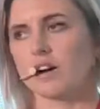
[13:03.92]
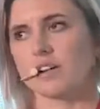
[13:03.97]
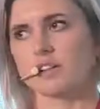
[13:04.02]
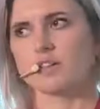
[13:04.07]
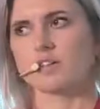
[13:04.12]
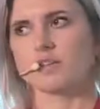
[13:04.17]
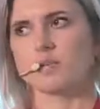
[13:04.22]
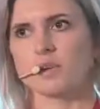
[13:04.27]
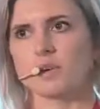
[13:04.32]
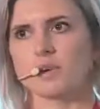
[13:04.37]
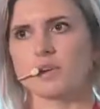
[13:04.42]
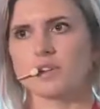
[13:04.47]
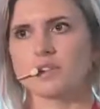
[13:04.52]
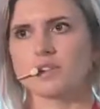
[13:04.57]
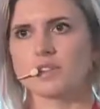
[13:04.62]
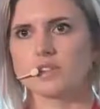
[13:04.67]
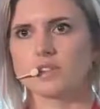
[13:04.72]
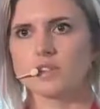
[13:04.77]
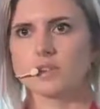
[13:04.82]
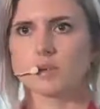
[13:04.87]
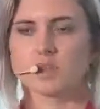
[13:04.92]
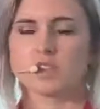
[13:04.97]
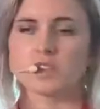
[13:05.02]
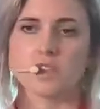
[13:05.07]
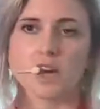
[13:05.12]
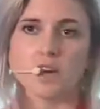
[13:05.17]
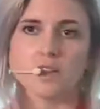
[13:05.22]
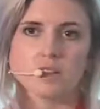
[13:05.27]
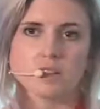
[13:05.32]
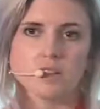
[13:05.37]
audit report, which
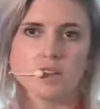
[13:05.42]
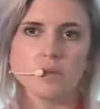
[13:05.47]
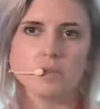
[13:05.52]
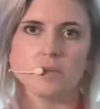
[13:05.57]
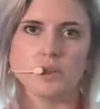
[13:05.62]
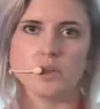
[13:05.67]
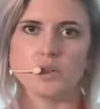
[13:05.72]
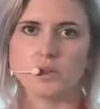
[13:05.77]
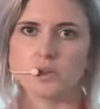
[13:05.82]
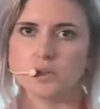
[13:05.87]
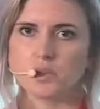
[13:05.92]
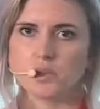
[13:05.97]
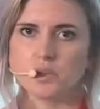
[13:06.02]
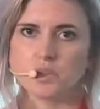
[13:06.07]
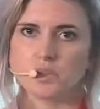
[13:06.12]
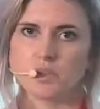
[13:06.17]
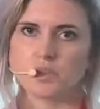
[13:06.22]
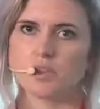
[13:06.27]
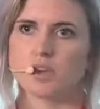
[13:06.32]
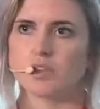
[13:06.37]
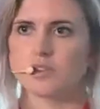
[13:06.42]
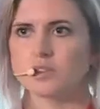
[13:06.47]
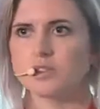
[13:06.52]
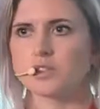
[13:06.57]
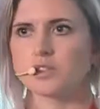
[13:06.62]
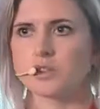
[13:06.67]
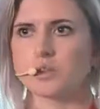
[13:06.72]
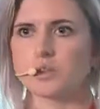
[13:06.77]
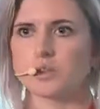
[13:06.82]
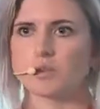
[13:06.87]
then can be used either
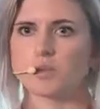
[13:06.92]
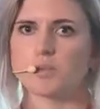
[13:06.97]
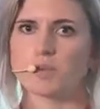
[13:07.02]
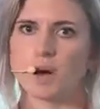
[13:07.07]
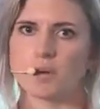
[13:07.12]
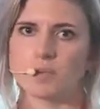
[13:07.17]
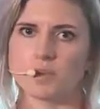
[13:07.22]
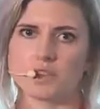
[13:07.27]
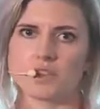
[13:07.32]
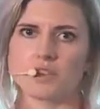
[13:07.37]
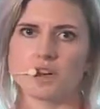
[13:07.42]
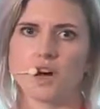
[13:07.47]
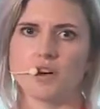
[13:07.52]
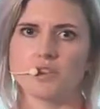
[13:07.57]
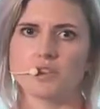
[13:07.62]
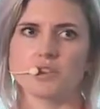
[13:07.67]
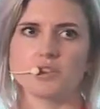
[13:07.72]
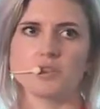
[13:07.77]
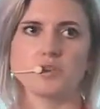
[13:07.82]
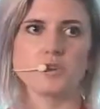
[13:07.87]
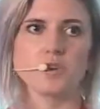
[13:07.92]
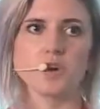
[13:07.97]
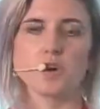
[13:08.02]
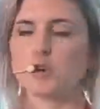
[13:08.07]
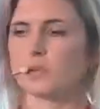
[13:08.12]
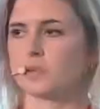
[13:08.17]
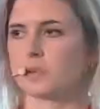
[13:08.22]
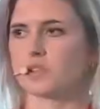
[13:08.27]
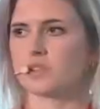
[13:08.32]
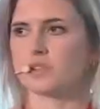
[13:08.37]
to publish out to an
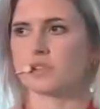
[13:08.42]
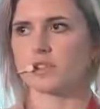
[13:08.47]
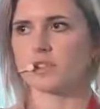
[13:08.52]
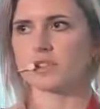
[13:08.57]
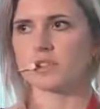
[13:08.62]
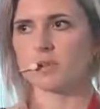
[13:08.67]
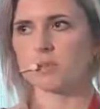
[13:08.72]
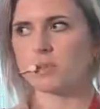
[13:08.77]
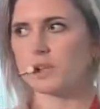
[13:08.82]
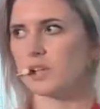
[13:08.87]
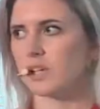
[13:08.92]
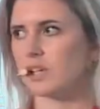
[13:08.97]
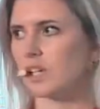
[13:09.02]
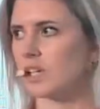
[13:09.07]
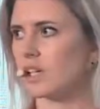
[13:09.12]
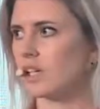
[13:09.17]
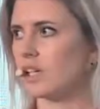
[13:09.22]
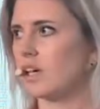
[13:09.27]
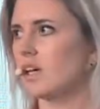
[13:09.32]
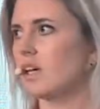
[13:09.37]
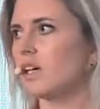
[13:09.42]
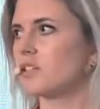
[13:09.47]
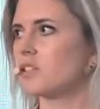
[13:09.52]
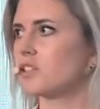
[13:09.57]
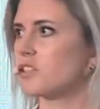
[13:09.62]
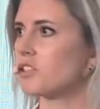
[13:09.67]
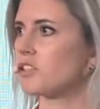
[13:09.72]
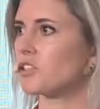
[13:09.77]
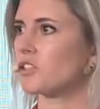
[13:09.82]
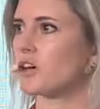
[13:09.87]
open source community
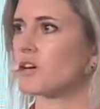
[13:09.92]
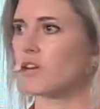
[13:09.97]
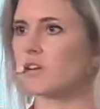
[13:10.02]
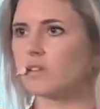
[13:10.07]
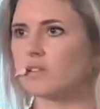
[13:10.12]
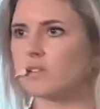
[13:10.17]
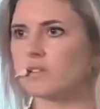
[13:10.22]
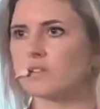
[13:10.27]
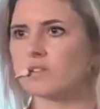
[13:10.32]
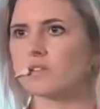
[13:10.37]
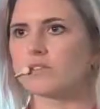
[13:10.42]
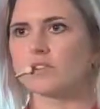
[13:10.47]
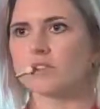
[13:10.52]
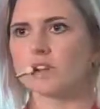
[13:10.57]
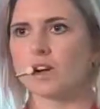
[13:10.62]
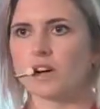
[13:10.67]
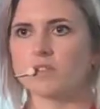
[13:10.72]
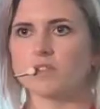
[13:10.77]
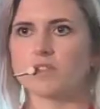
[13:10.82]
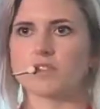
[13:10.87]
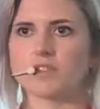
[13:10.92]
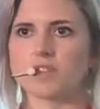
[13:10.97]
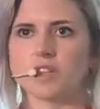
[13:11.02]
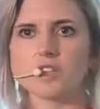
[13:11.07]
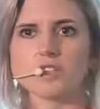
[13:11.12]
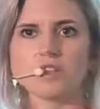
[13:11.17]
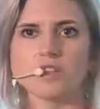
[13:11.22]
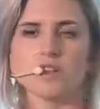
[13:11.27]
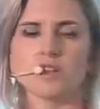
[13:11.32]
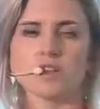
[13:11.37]
to show for
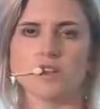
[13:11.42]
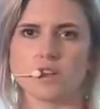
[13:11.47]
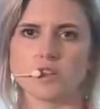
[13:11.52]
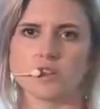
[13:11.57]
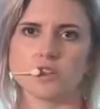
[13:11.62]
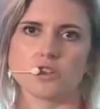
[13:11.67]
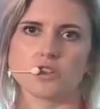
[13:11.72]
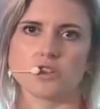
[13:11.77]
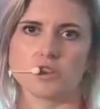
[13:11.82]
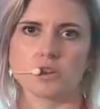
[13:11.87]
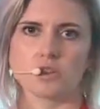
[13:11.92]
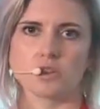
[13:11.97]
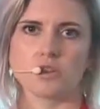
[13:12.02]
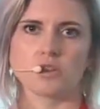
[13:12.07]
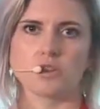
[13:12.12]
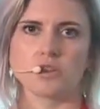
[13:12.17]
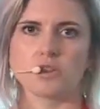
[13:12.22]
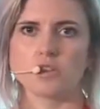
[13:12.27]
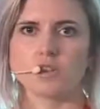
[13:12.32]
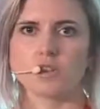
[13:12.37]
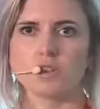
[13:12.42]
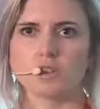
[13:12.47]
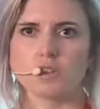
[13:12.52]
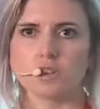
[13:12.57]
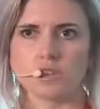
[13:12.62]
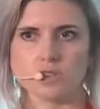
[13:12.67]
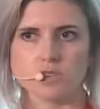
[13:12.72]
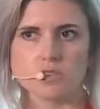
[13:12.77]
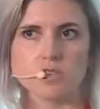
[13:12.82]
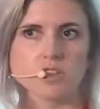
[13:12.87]
conversations and to show
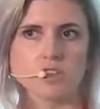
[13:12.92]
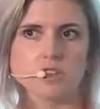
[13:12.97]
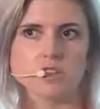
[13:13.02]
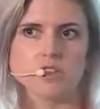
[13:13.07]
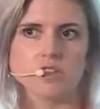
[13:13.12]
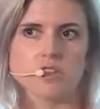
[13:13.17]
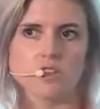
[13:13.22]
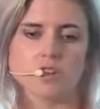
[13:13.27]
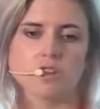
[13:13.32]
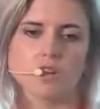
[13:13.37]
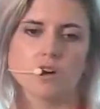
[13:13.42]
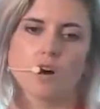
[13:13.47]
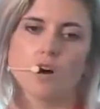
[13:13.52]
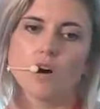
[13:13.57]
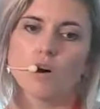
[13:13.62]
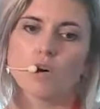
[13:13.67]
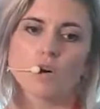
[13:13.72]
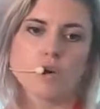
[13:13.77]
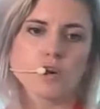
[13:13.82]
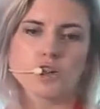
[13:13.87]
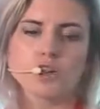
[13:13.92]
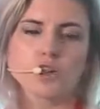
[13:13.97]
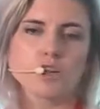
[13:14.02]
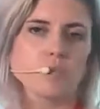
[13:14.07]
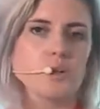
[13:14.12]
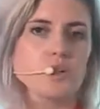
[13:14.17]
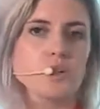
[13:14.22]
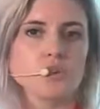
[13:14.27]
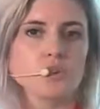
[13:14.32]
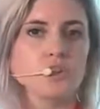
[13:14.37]
this due diligence, or it
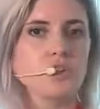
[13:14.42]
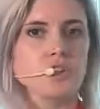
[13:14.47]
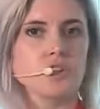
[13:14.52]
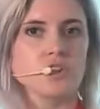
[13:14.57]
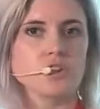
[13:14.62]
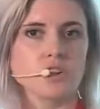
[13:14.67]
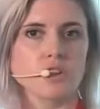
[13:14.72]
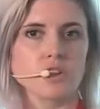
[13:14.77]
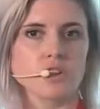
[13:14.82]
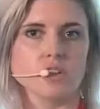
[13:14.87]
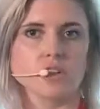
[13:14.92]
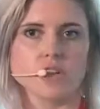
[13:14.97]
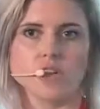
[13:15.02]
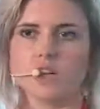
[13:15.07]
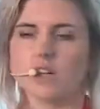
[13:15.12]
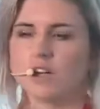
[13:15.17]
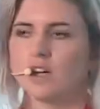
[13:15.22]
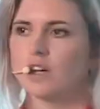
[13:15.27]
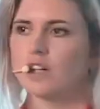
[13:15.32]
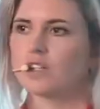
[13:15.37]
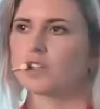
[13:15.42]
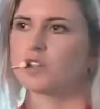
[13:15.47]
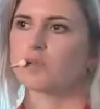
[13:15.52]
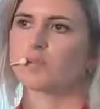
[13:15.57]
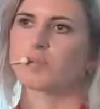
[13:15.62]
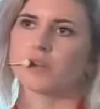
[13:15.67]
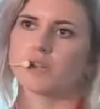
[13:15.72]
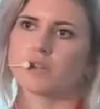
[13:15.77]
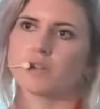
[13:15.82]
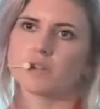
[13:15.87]
could be used internally to
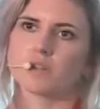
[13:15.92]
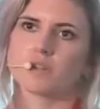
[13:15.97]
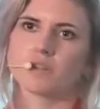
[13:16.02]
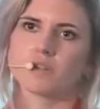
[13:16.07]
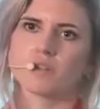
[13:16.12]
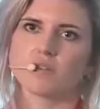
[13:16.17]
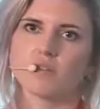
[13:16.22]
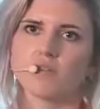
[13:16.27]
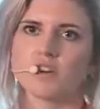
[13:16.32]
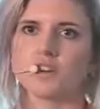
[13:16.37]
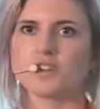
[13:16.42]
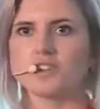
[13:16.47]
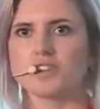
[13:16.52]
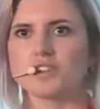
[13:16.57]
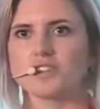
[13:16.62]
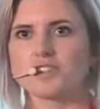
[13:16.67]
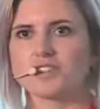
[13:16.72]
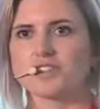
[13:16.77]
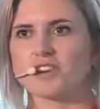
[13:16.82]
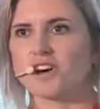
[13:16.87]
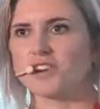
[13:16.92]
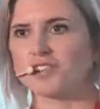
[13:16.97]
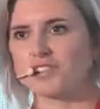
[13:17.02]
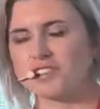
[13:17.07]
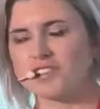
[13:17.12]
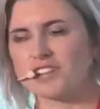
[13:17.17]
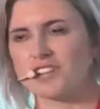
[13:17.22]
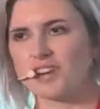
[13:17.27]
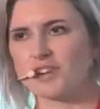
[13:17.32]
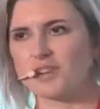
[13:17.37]
please funders, other
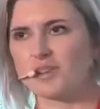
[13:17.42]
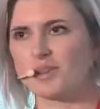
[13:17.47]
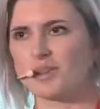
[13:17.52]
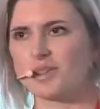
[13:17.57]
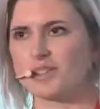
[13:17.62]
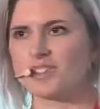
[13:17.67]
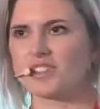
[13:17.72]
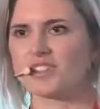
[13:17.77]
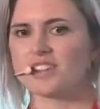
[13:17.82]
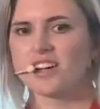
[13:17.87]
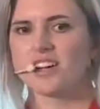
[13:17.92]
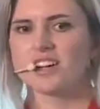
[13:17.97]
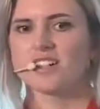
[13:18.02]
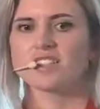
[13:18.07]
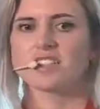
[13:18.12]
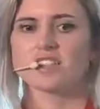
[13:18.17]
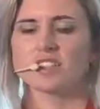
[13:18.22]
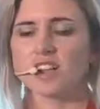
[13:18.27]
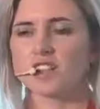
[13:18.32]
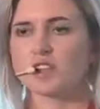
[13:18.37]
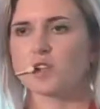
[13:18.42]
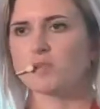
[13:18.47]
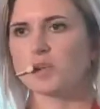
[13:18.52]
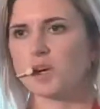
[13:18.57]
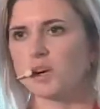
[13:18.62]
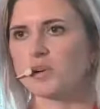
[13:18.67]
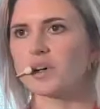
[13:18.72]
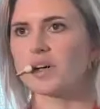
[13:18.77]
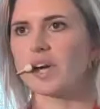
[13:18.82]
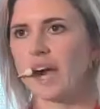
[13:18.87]
stakeholders, to let them
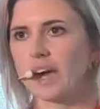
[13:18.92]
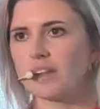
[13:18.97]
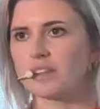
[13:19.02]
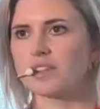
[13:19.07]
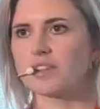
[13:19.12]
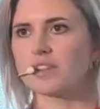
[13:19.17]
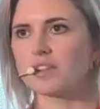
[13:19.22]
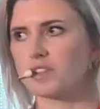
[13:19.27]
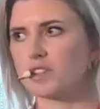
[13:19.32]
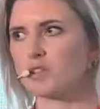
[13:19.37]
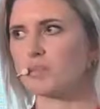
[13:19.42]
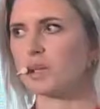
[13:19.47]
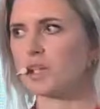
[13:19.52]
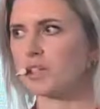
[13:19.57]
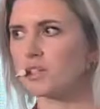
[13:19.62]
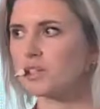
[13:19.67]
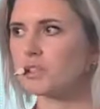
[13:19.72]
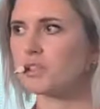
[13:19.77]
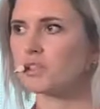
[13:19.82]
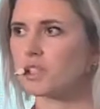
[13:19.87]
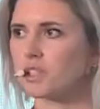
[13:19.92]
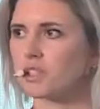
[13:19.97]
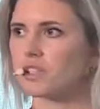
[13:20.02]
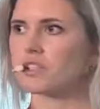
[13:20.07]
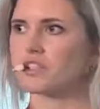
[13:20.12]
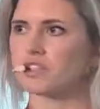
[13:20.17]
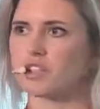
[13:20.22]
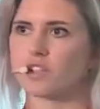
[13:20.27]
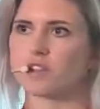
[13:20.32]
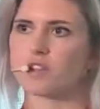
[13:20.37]
know again that there's been due
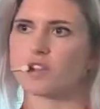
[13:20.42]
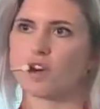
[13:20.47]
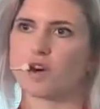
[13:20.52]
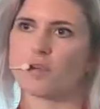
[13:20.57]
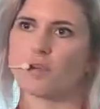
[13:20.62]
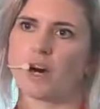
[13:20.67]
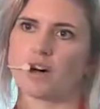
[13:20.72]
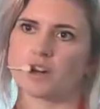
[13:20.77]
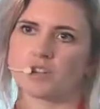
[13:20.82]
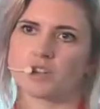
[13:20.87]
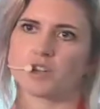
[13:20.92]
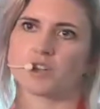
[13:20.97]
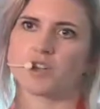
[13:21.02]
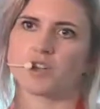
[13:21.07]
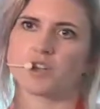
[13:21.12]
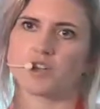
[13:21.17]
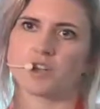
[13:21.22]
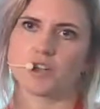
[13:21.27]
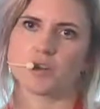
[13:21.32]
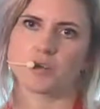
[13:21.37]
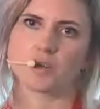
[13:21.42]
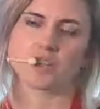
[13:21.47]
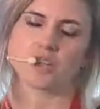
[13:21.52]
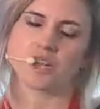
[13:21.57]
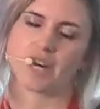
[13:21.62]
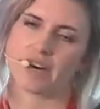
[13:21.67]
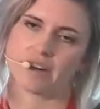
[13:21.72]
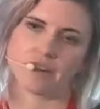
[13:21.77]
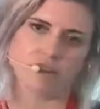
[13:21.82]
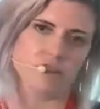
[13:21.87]
diligence about security, which
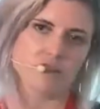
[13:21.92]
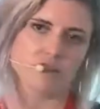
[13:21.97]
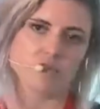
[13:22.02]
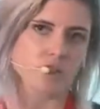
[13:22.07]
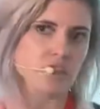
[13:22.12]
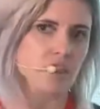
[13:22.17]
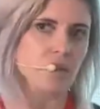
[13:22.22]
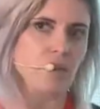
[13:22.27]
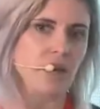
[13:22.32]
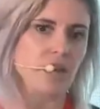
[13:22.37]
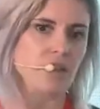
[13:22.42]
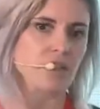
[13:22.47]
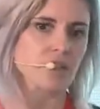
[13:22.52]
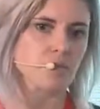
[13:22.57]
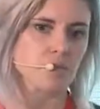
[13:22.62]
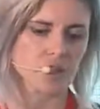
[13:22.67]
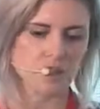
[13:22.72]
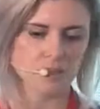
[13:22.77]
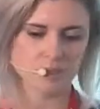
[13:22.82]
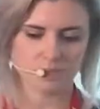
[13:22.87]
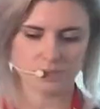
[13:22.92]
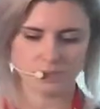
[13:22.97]
again, risk management.